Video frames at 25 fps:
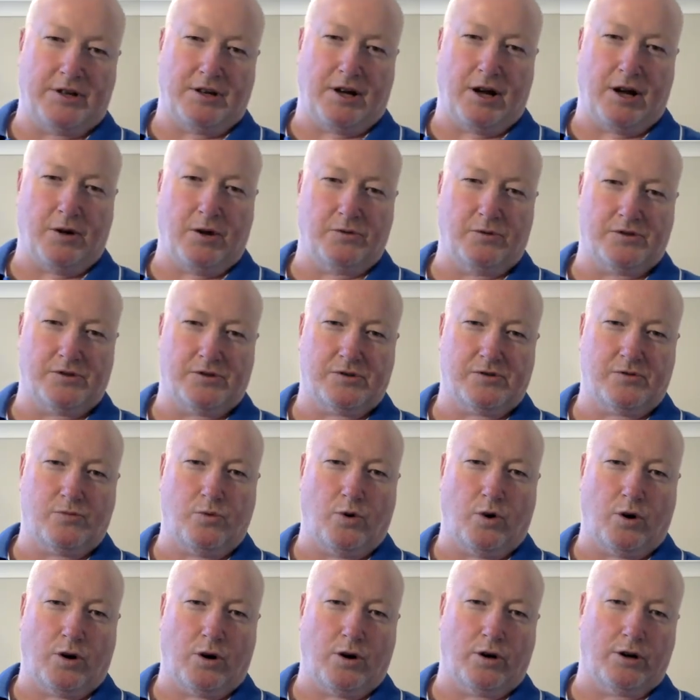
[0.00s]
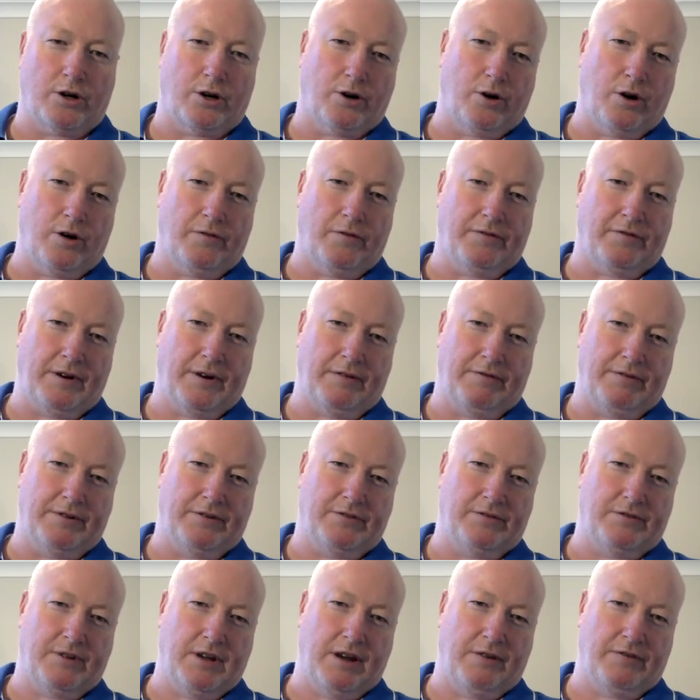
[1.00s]
your whole squad on and off
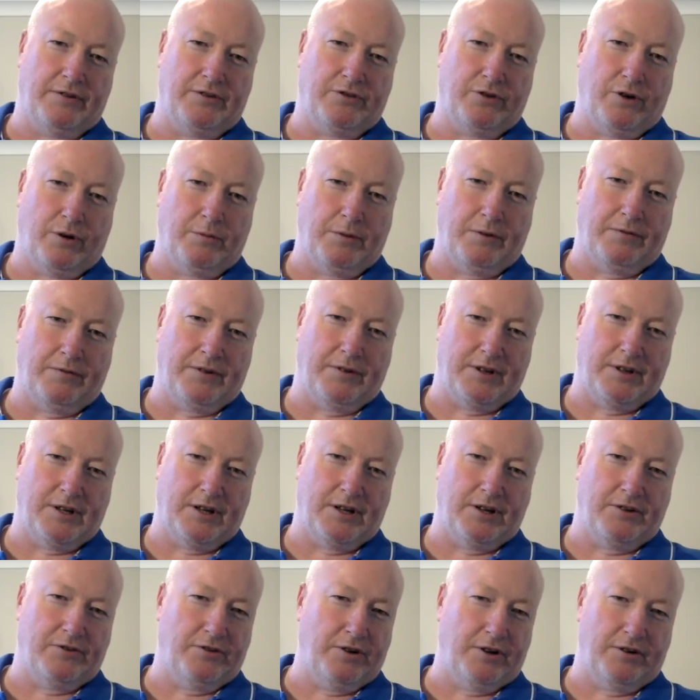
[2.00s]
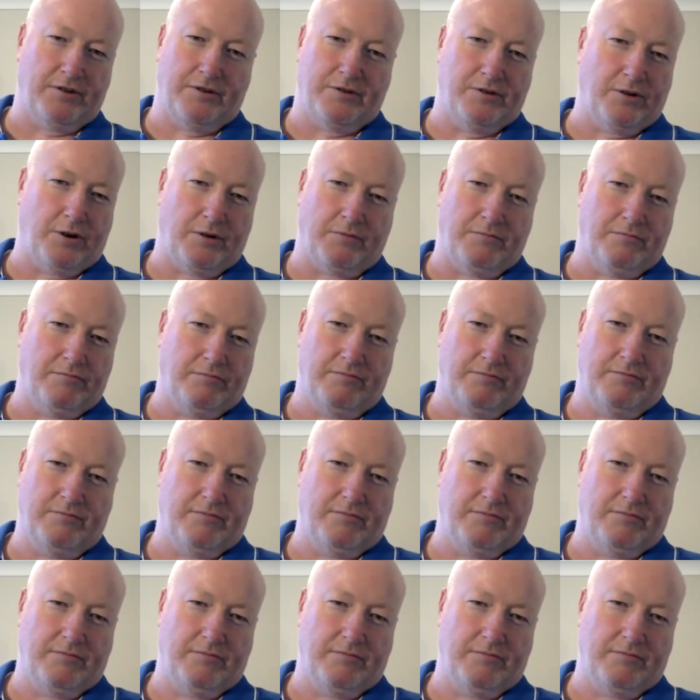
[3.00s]
every time if you needed to. You're not